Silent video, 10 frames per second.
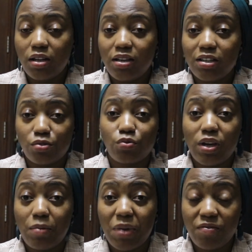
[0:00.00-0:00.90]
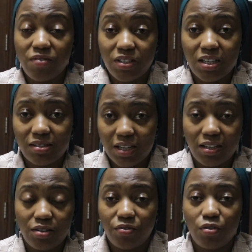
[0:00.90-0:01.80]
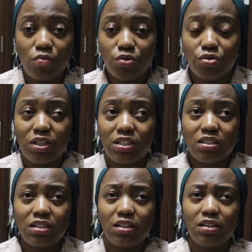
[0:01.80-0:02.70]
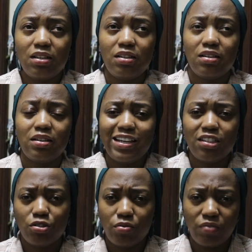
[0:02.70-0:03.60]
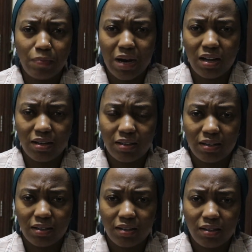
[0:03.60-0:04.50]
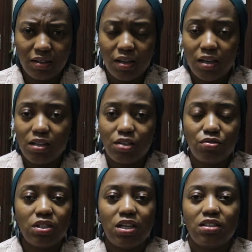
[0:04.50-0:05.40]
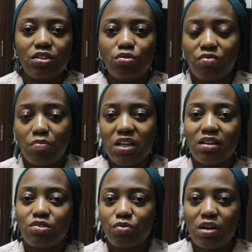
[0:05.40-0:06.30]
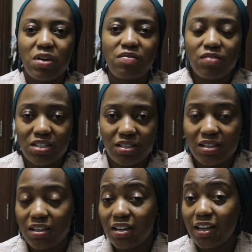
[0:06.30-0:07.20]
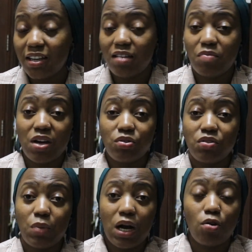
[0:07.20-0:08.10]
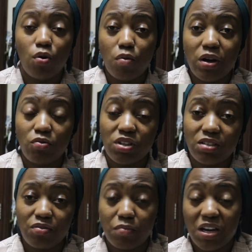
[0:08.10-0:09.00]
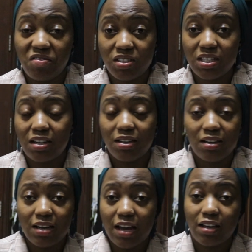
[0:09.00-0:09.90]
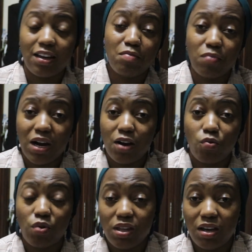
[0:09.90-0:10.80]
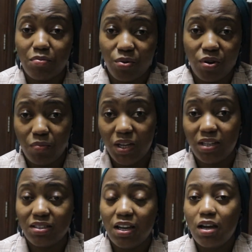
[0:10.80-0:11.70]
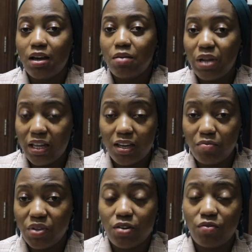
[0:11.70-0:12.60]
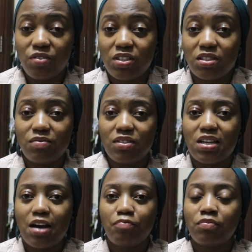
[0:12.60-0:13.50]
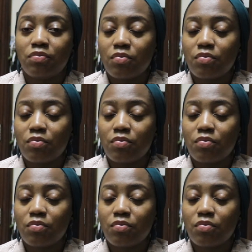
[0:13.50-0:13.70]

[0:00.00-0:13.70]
that's where my visa started from, 2019 November. Yeah, 2019 November, that's where my visa started. I came, I went back home, I waited for my visa, then I came back with employment. But I came here on visit visa,